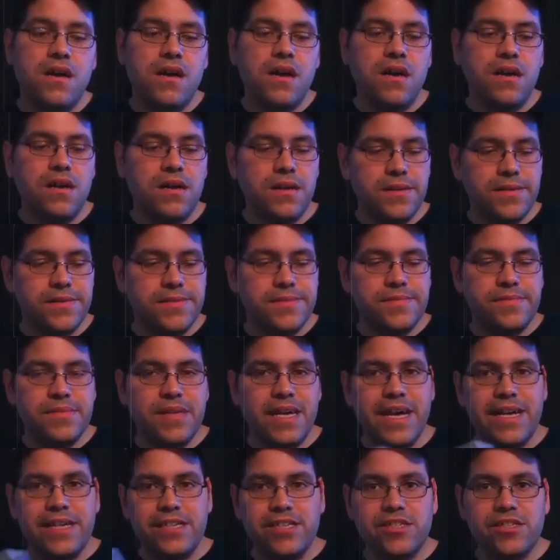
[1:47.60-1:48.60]

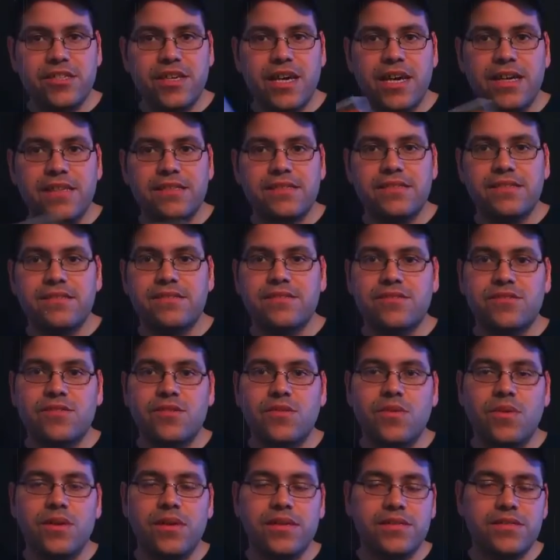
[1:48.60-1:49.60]
headshots, and
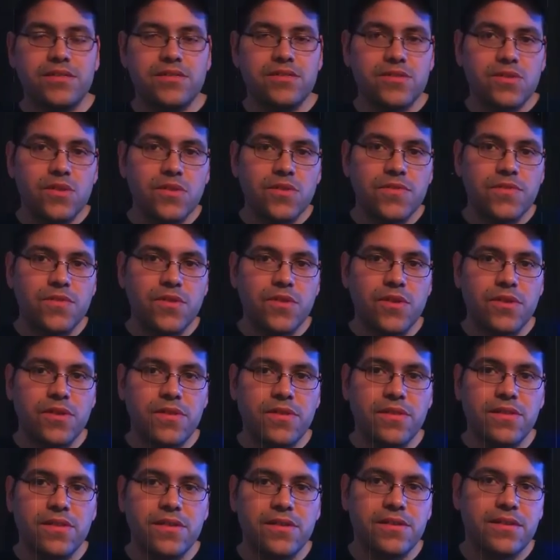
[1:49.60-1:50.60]
so on and so forth.
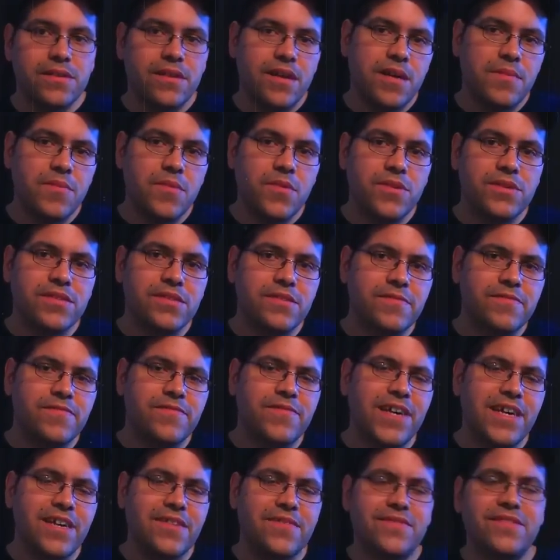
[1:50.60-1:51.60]
I'm always a
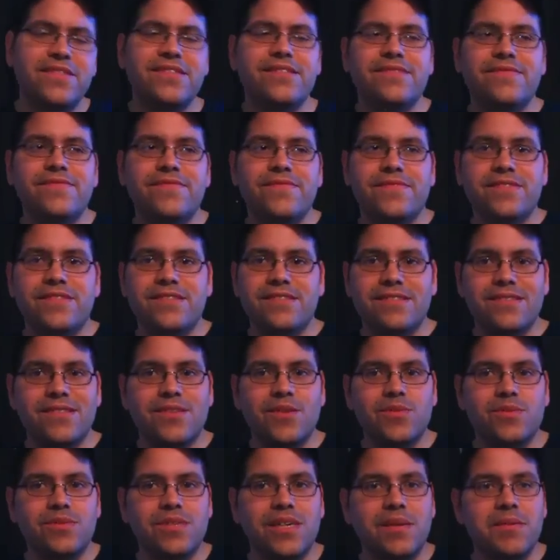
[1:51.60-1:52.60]
fan of the
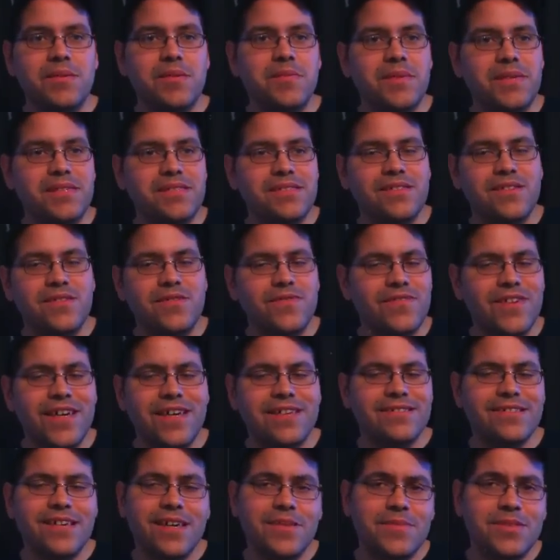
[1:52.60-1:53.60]
slow zombie myself.
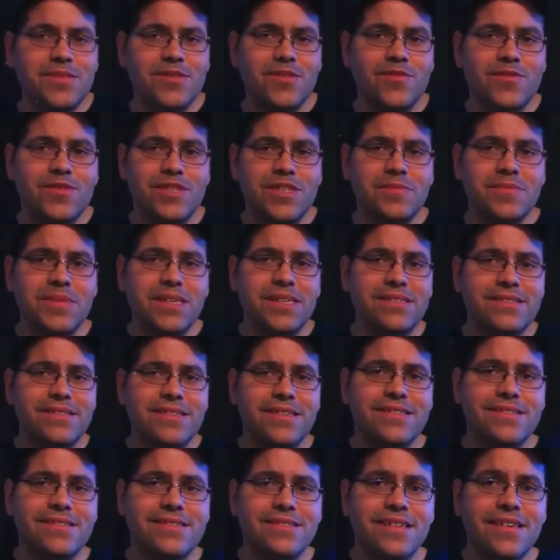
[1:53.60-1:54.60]
Fast zombies don't really make
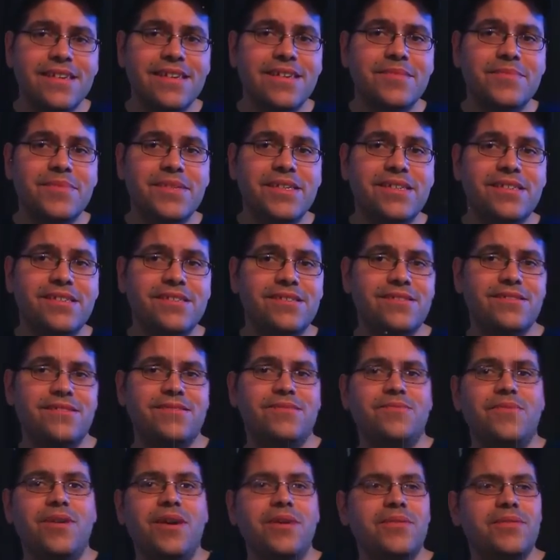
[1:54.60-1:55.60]
sense, because
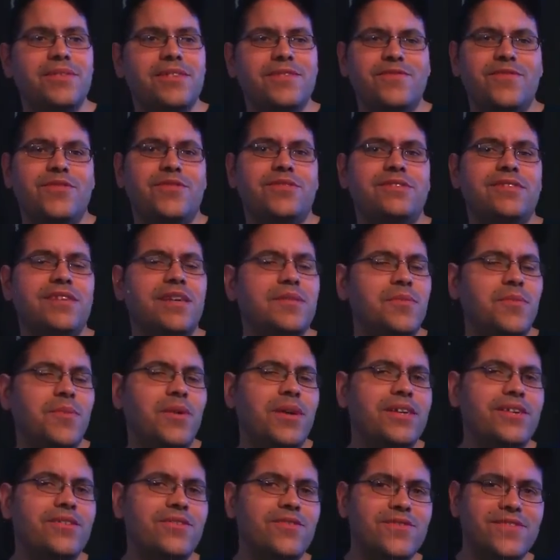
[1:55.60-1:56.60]
if you're a zombie,
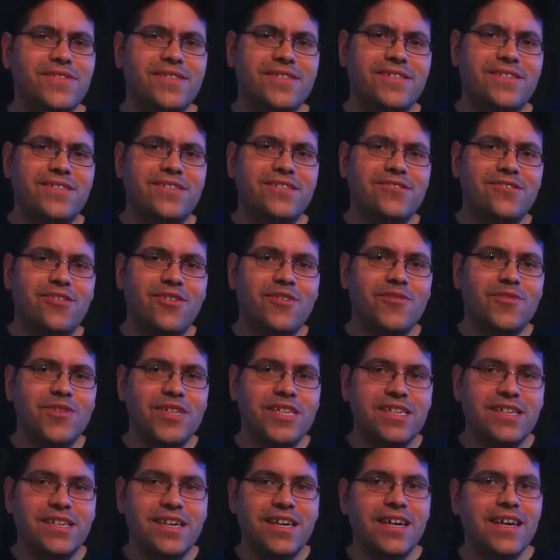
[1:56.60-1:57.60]
why are you all of a sudden going to start
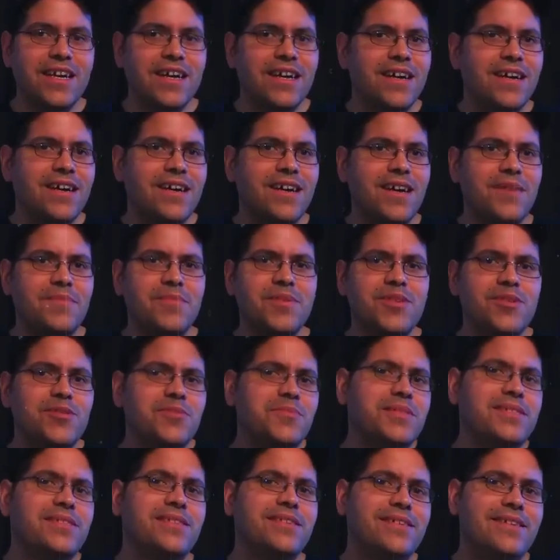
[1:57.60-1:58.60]
running? I'm
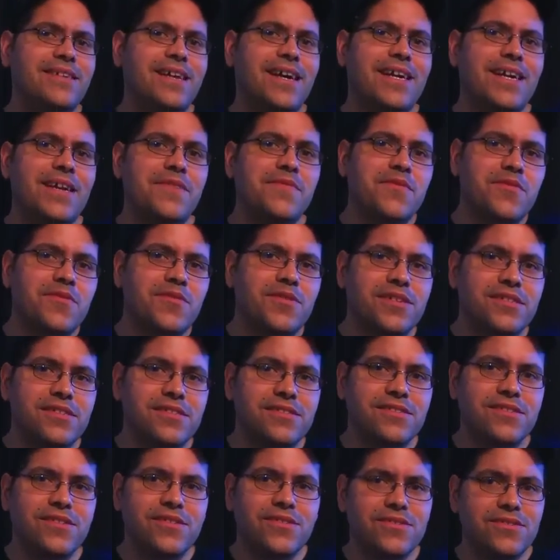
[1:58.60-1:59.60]
human and I never
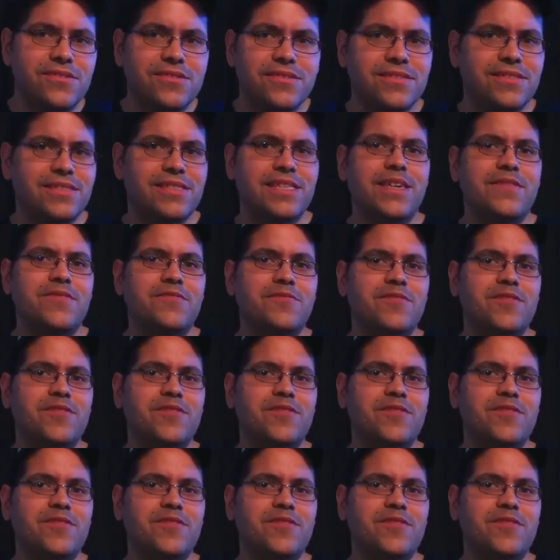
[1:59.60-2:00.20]
run, so it never